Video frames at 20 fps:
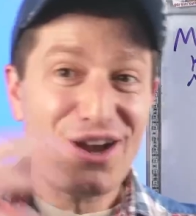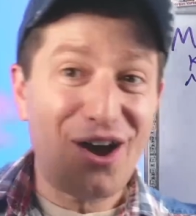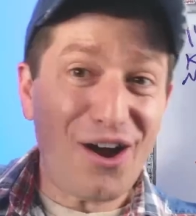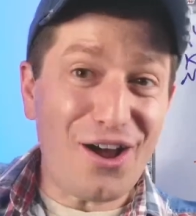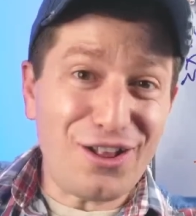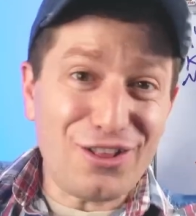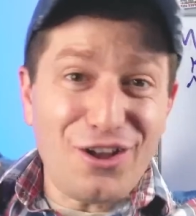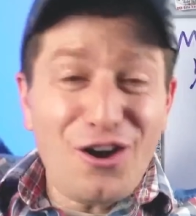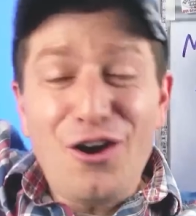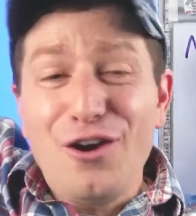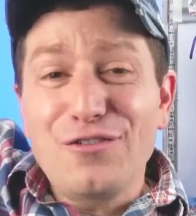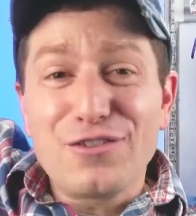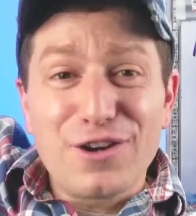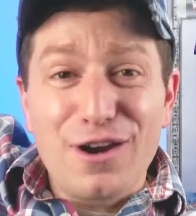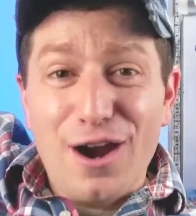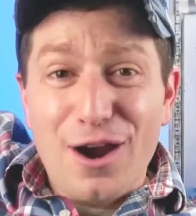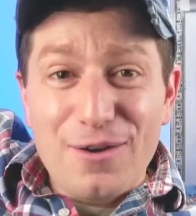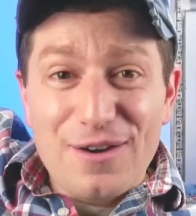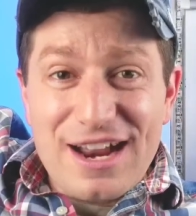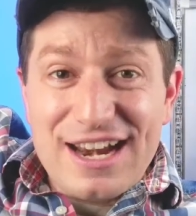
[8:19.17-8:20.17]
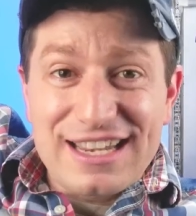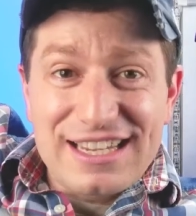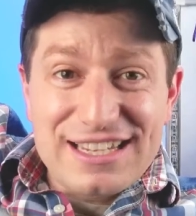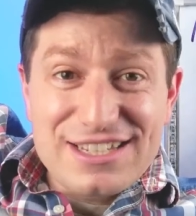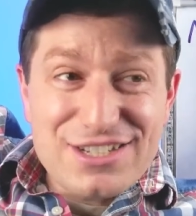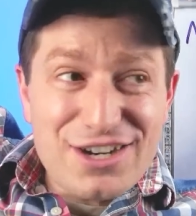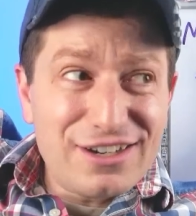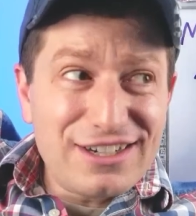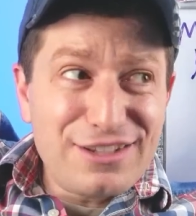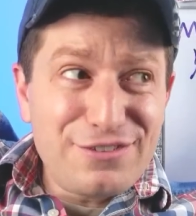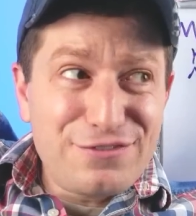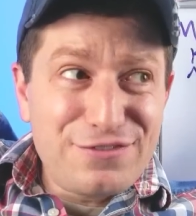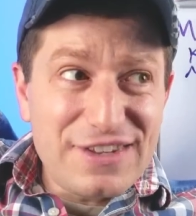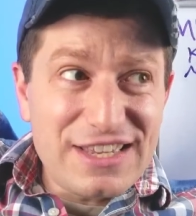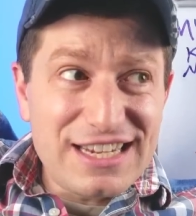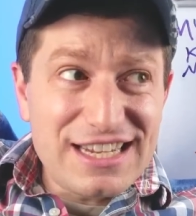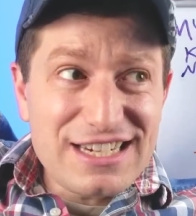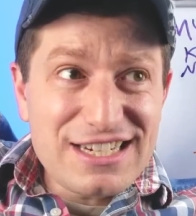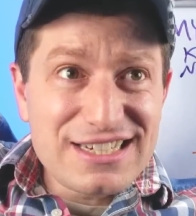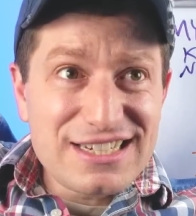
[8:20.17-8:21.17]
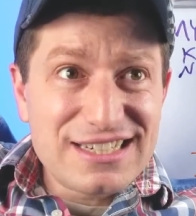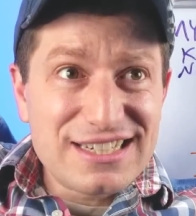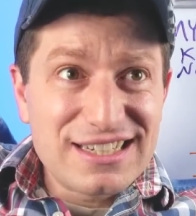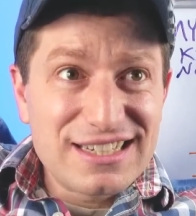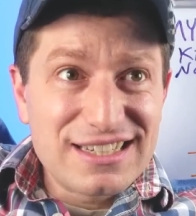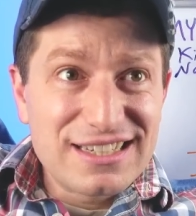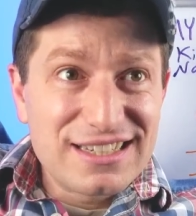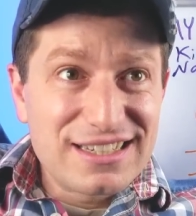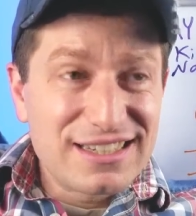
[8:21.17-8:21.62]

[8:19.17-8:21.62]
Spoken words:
all over already. It's already finished.